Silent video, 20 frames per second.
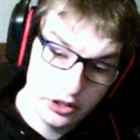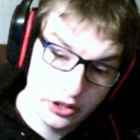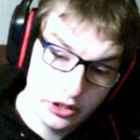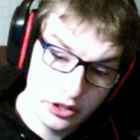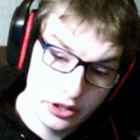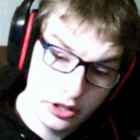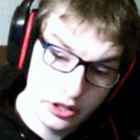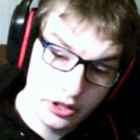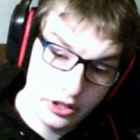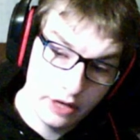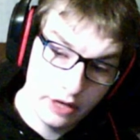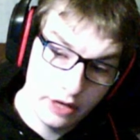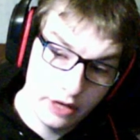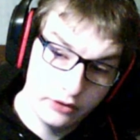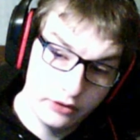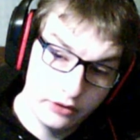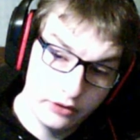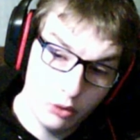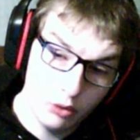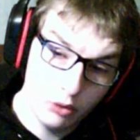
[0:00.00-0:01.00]
if you
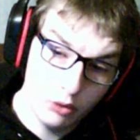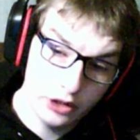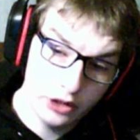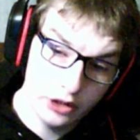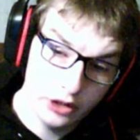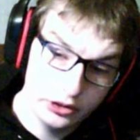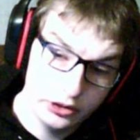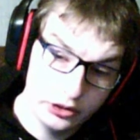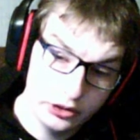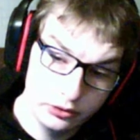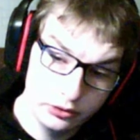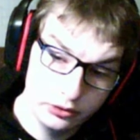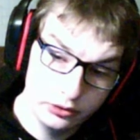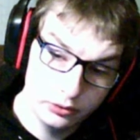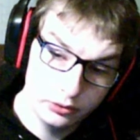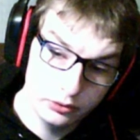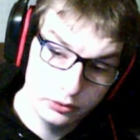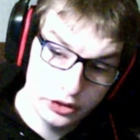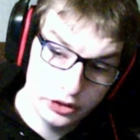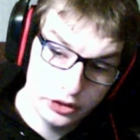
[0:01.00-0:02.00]
want to
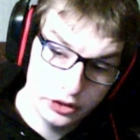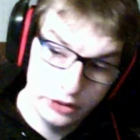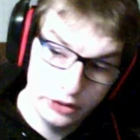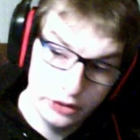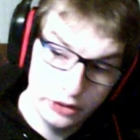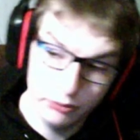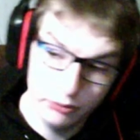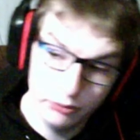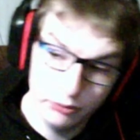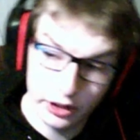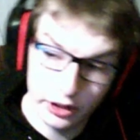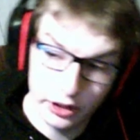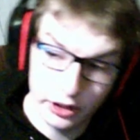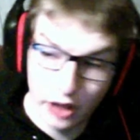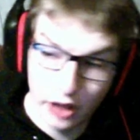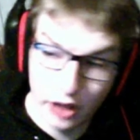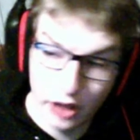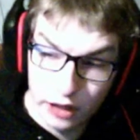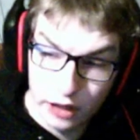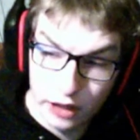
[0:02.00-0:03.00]
see like
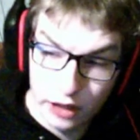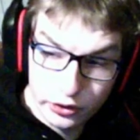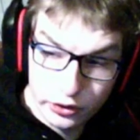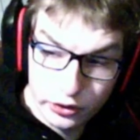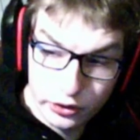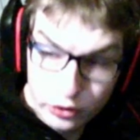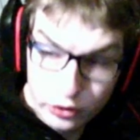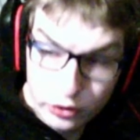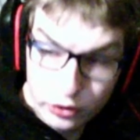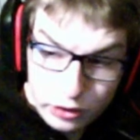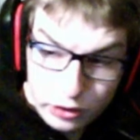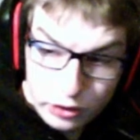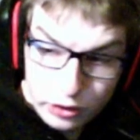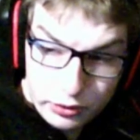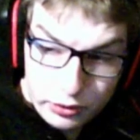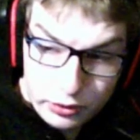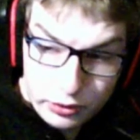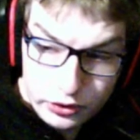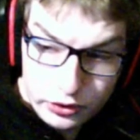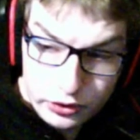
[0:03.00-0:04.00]
other
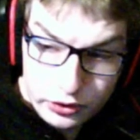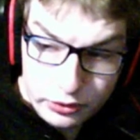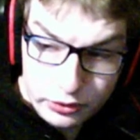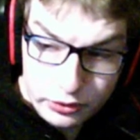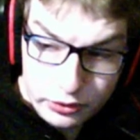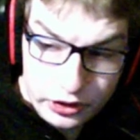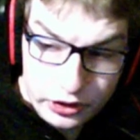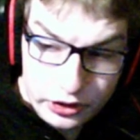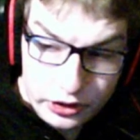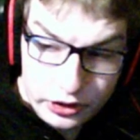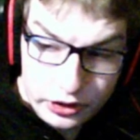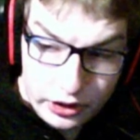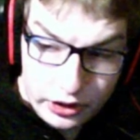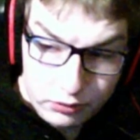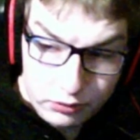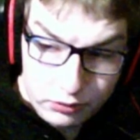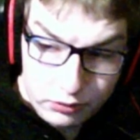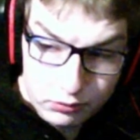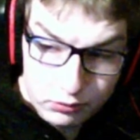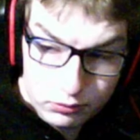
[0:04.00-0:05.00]
YouTubers, because I
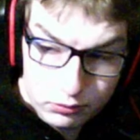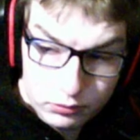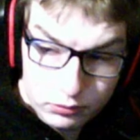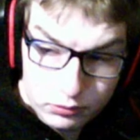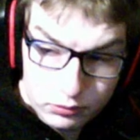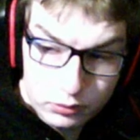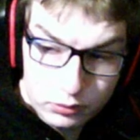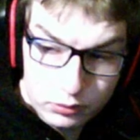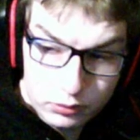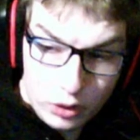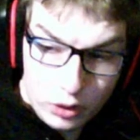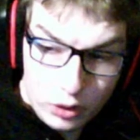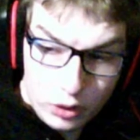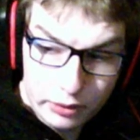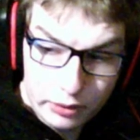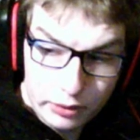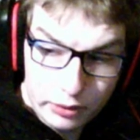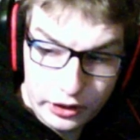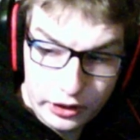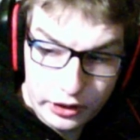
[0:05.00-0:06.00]
want to bring
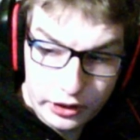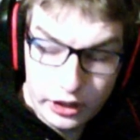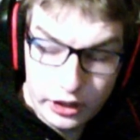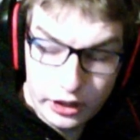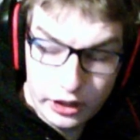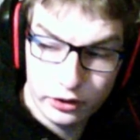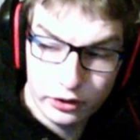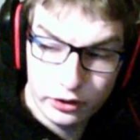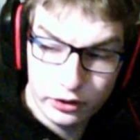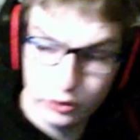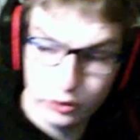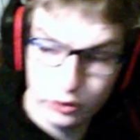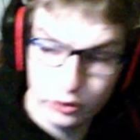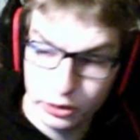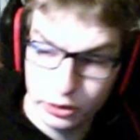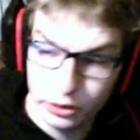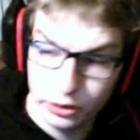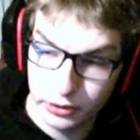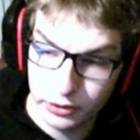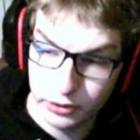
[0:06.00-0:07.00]
another
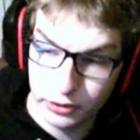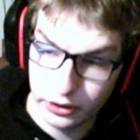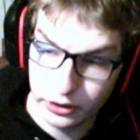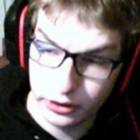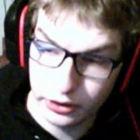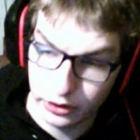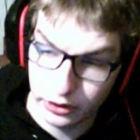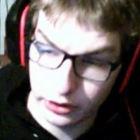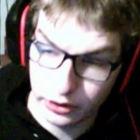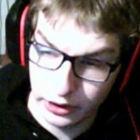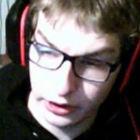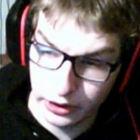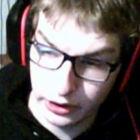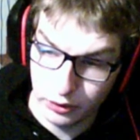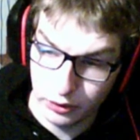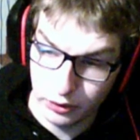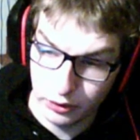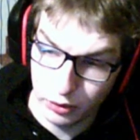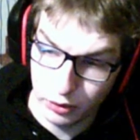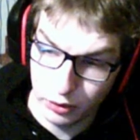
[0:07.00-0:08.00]
YouTuber in
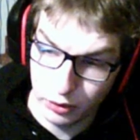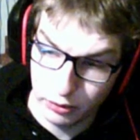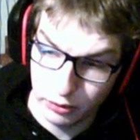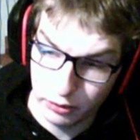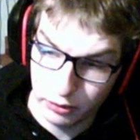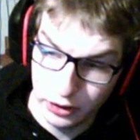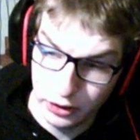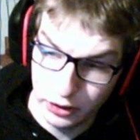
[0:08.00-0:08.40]
with me